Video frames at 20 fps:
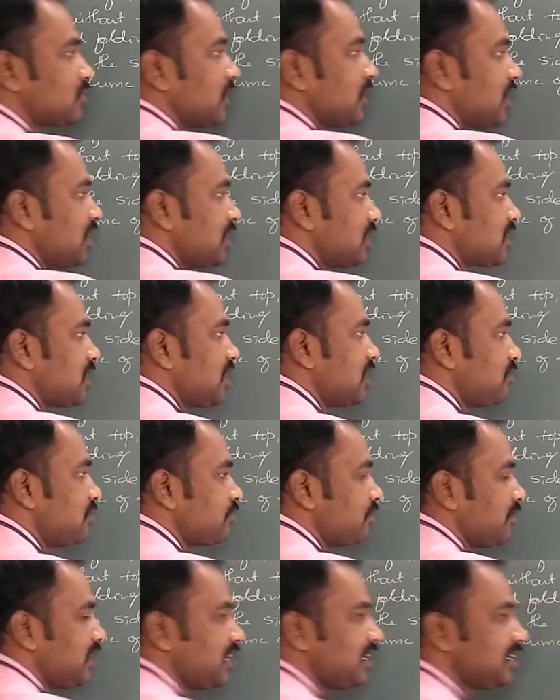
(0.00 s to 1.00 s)
square
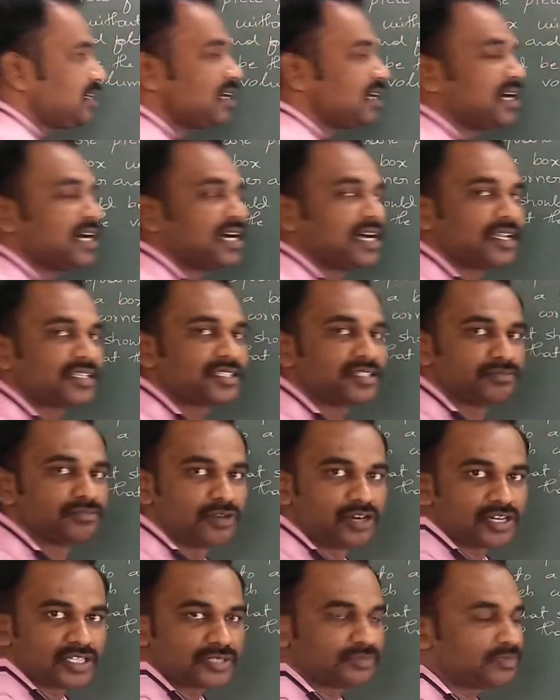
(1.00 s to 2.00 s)
tin plate as a
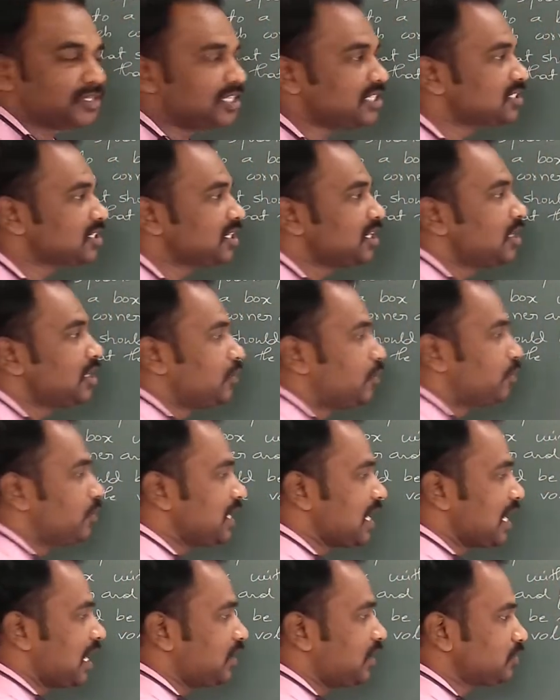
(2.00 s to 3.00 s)
box means
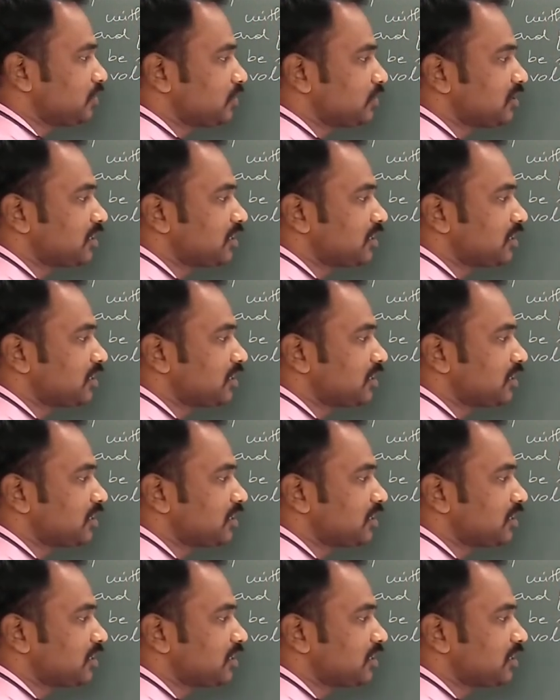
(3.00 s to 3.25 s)
we have